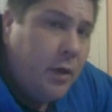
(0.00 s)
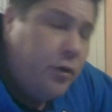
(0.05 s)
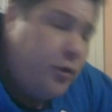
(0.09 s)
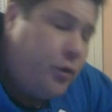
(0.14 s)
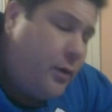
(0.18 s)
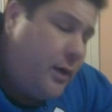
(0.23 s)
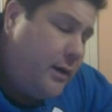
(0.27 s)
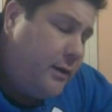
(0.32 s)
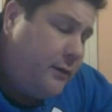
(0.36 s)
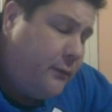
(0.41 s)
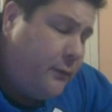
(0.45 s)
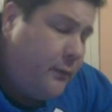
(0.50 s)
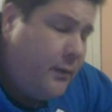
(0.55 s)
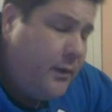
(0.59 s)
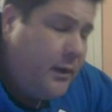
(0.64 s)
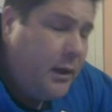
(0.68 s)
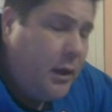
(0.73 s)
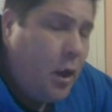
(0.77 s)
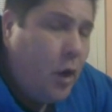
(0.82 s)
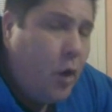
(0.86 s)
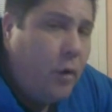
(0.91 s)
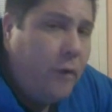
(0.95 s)
transfer
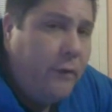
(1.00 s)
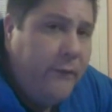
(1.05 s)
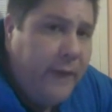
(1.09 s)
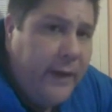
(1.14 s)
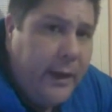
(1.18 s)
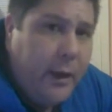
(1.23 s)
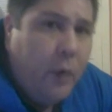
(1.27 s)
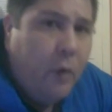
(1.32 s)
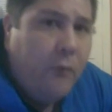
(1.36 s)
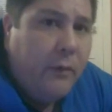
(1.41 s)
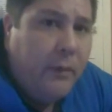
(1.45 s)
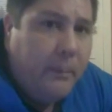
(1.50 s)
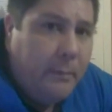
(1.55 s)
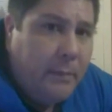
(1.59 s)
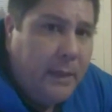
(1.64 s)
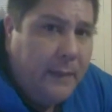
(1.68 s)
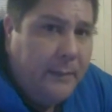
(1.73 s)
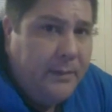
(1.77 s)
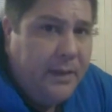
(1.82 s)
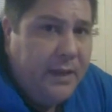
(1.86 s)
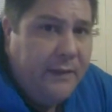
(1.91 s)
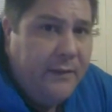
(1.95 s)
the longer video over to
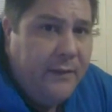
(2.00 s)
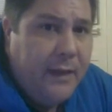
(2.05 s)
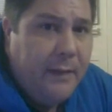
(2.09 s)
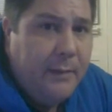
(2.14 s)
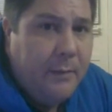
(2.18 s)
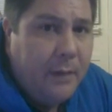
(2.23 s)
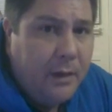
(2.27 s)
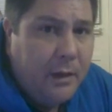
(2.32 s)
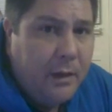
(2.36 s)
Blip TV,